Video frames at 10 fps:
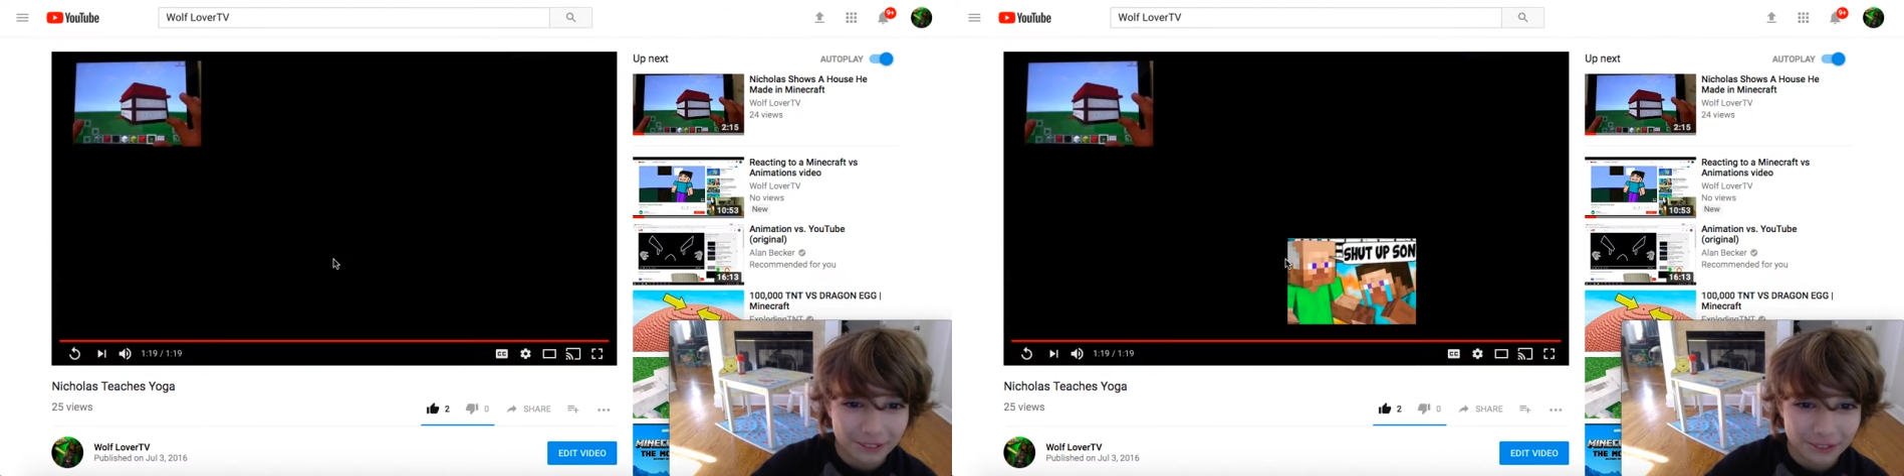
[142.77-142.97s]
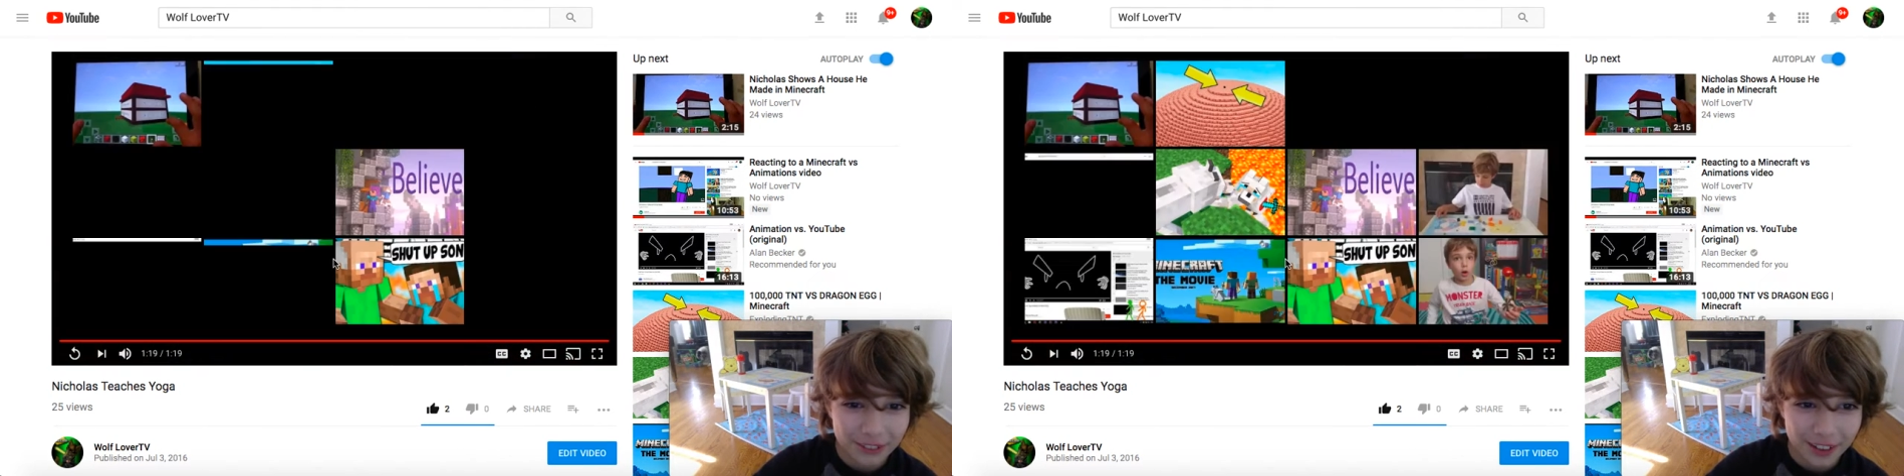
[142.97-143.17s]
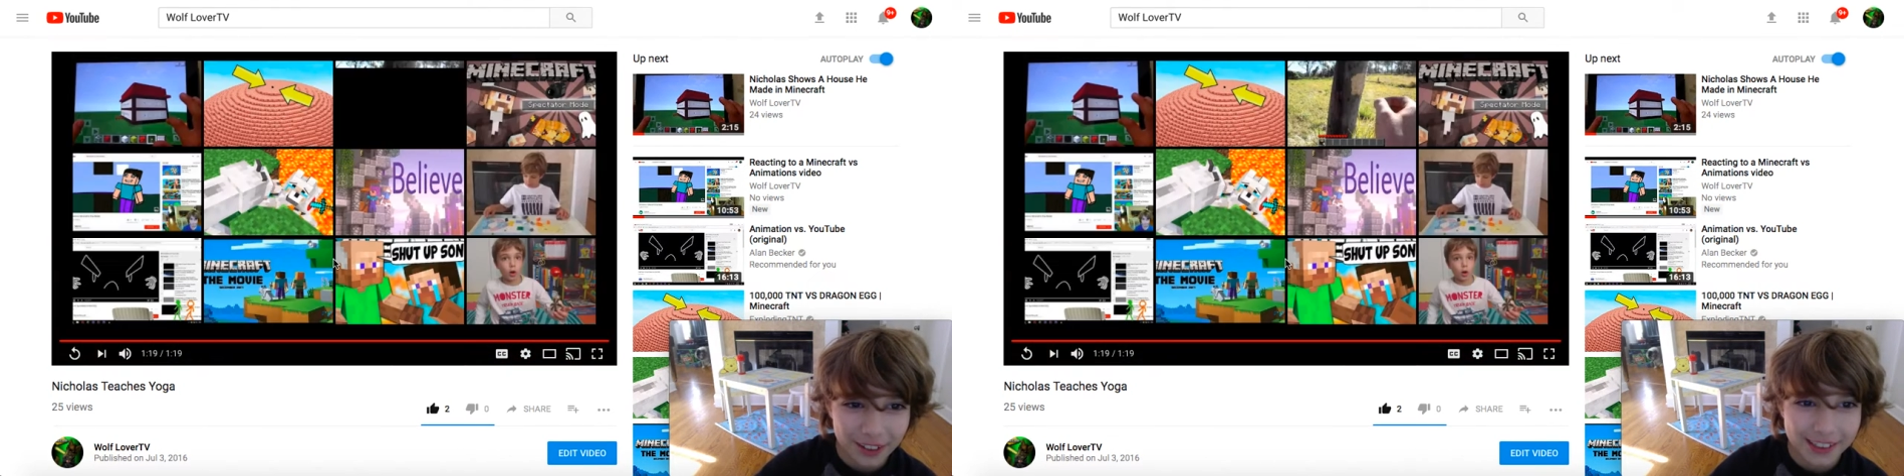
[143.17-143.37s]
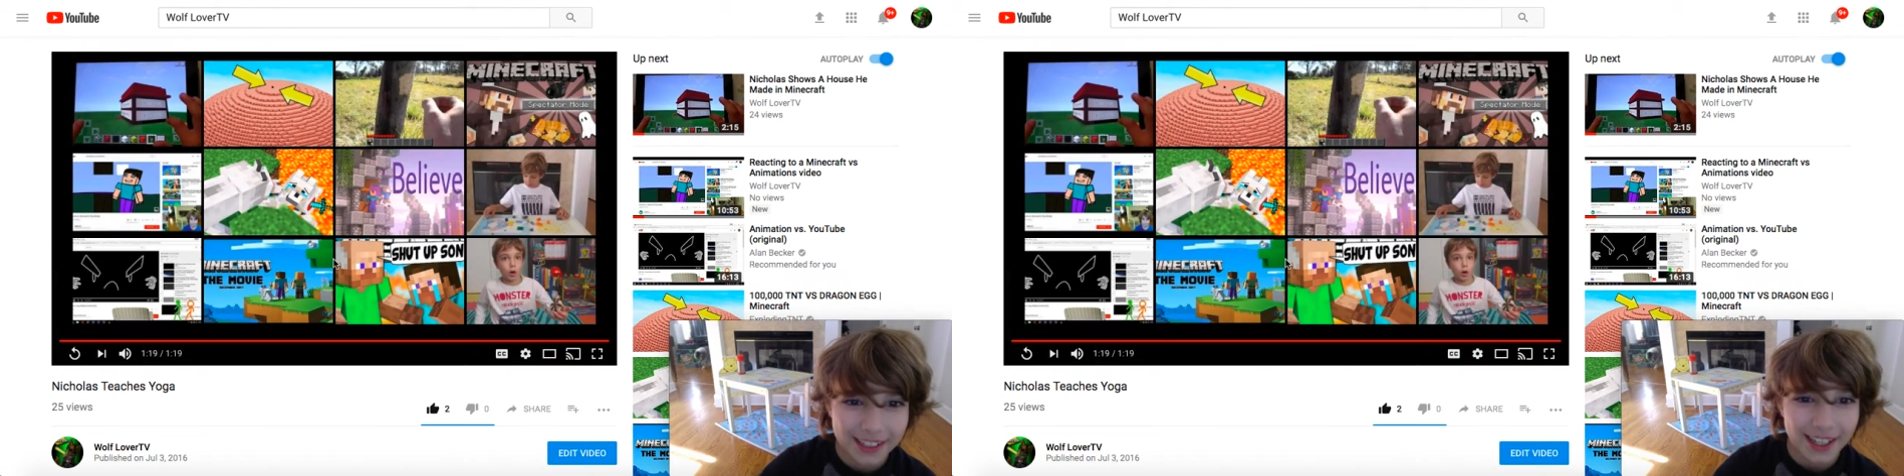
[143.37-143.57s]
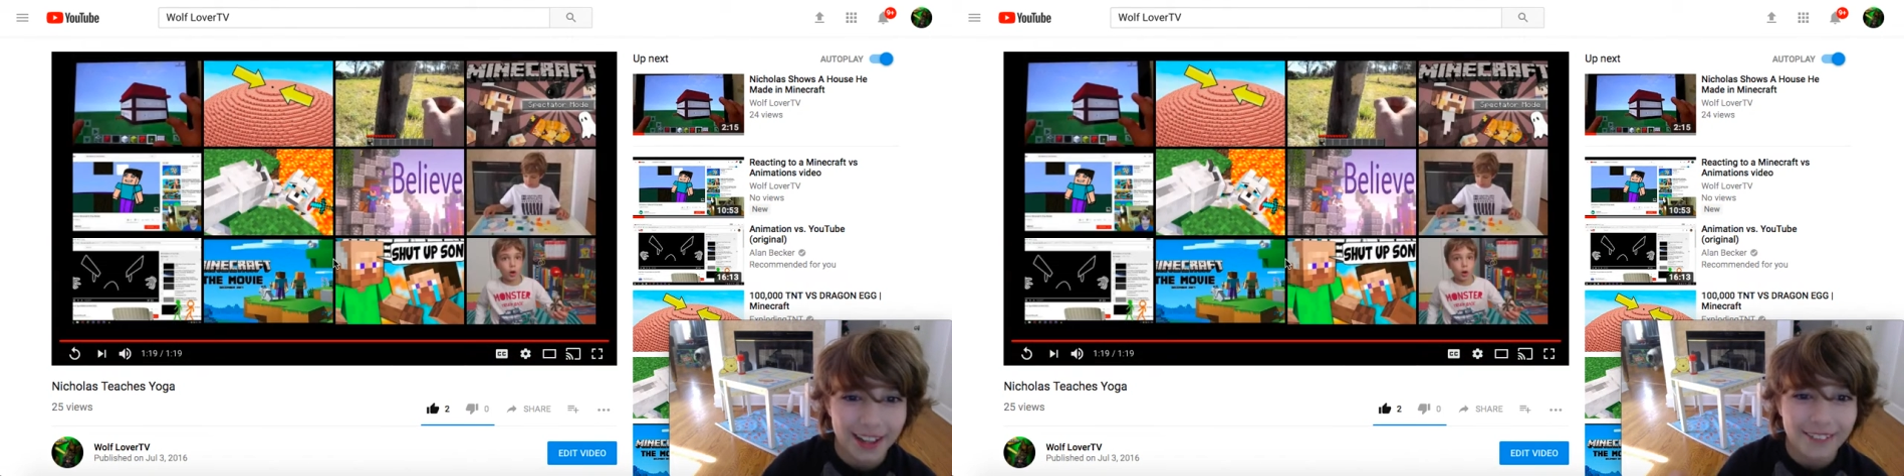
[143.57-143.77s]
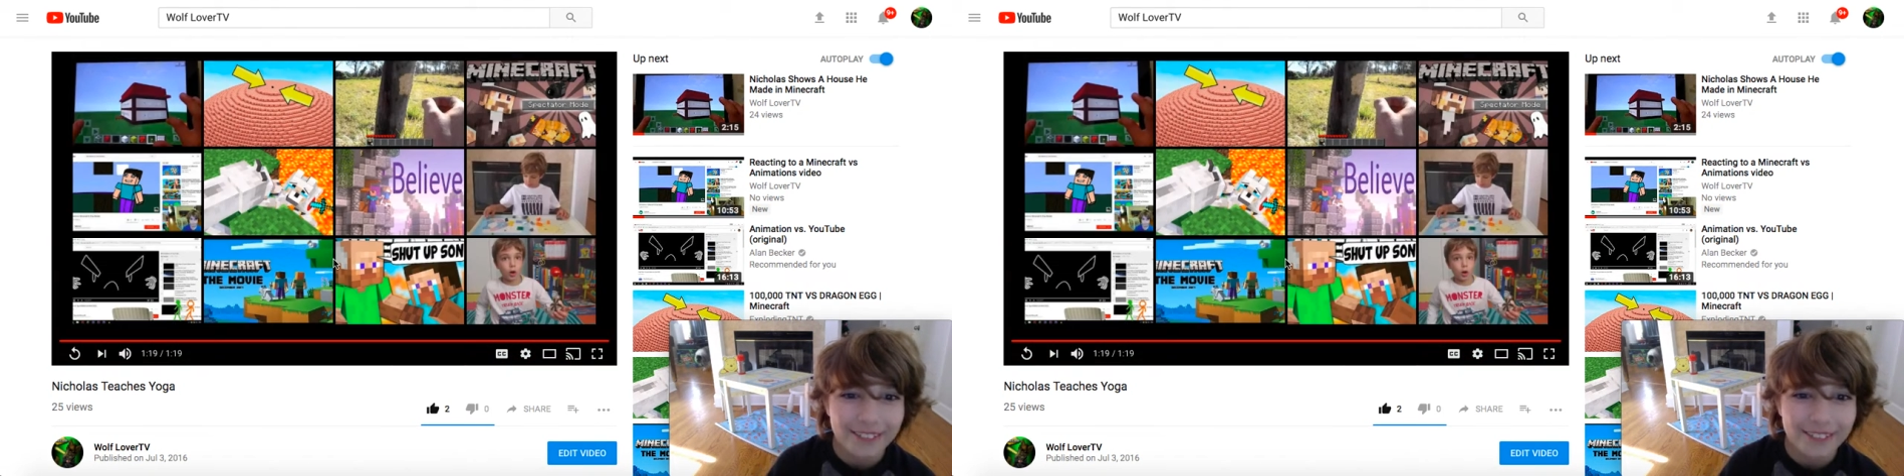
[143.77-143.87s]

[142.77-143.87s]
Bro, that